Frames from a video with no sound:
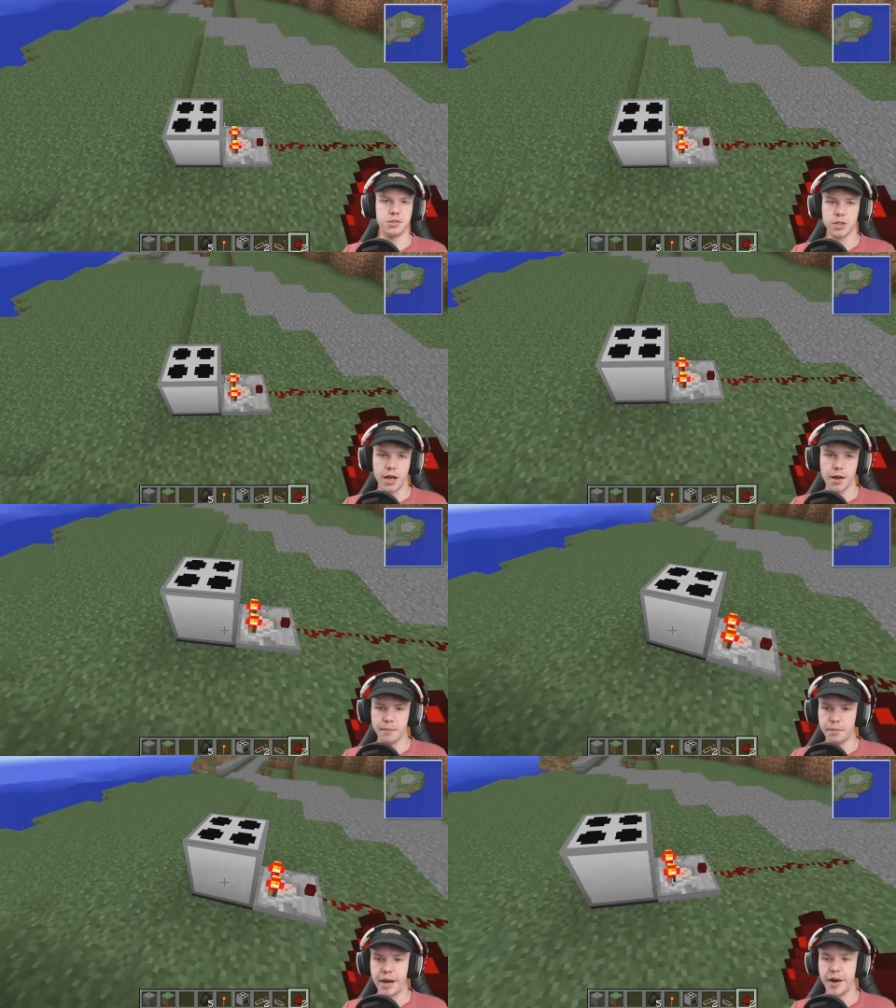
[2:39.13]
uh,
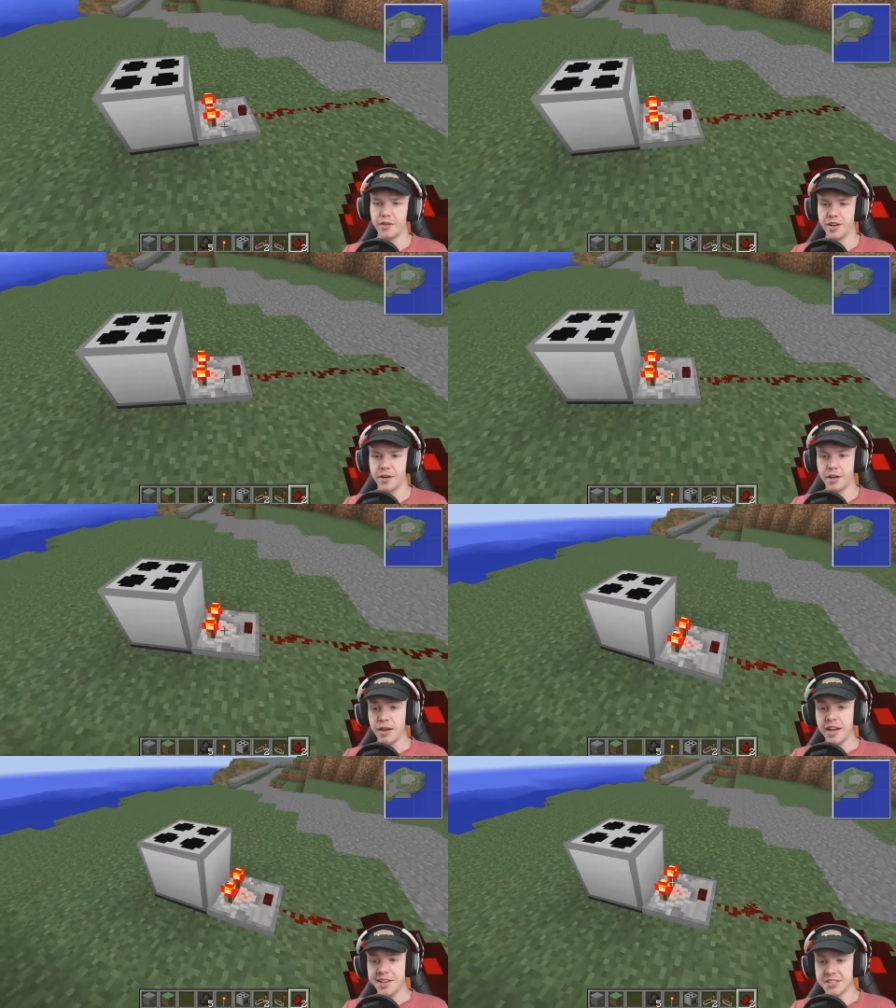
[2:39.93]
part of it,
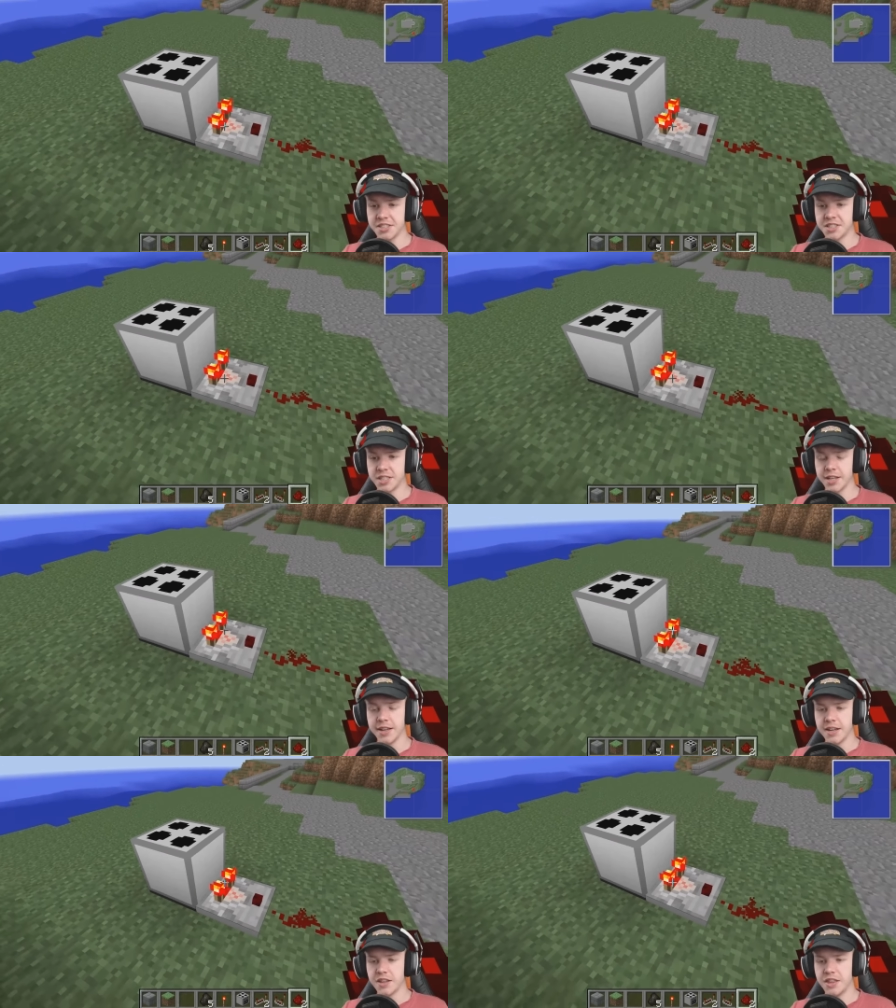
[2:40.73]
and as you can see,
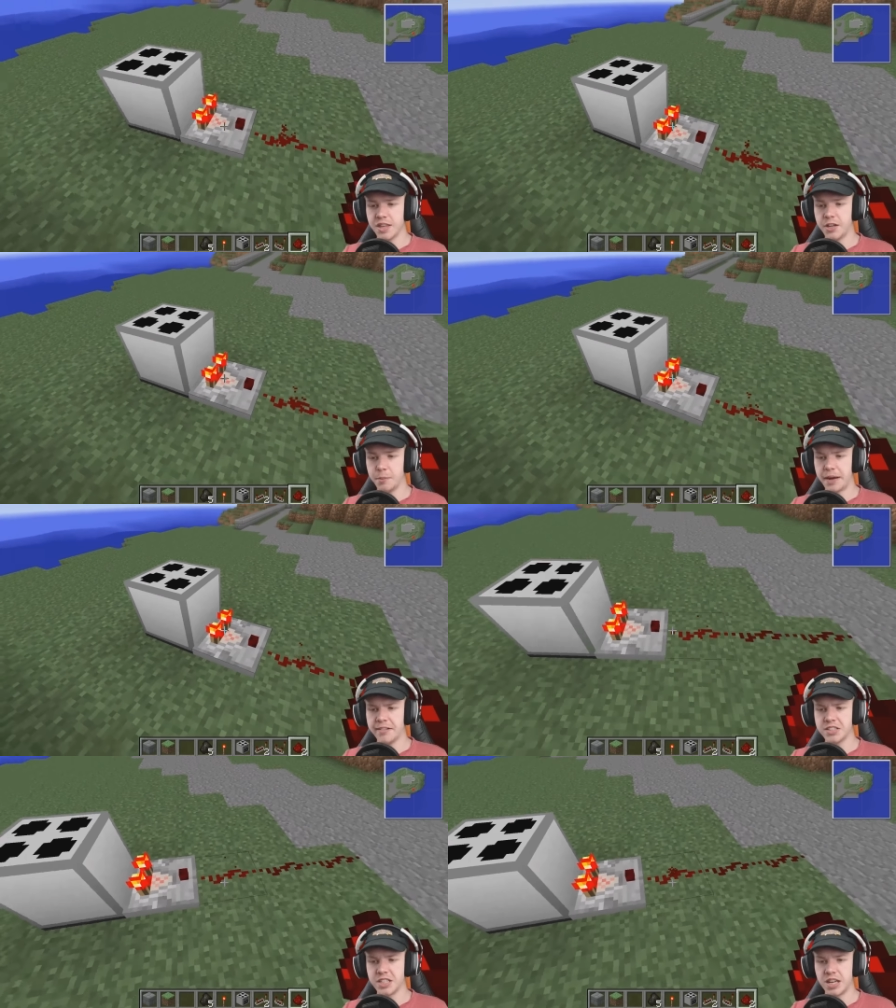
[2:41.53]
the
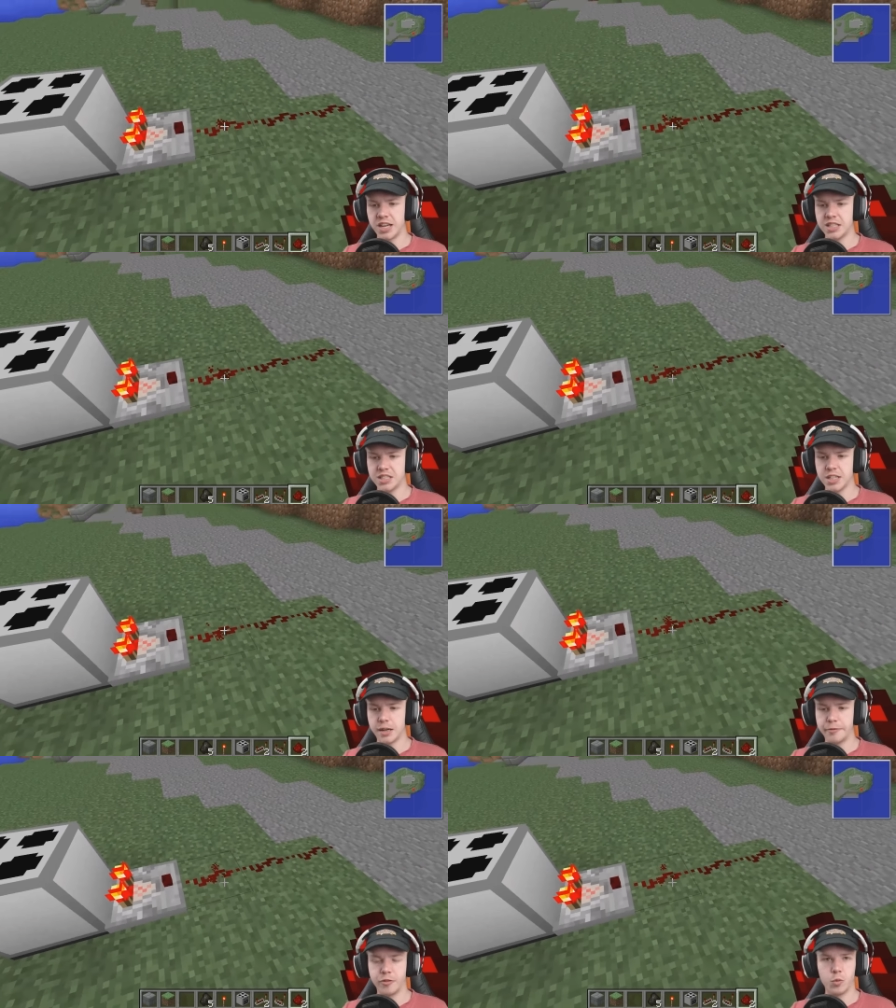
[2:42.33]
comparator lights
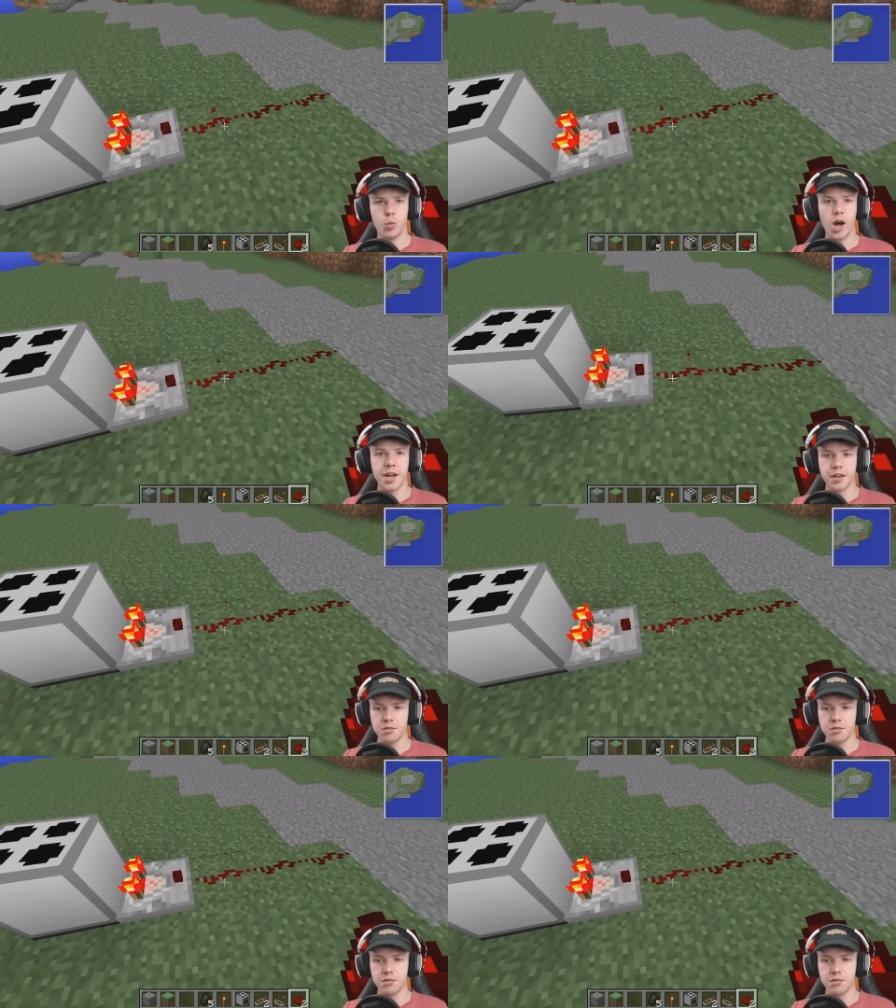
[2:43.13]
up for one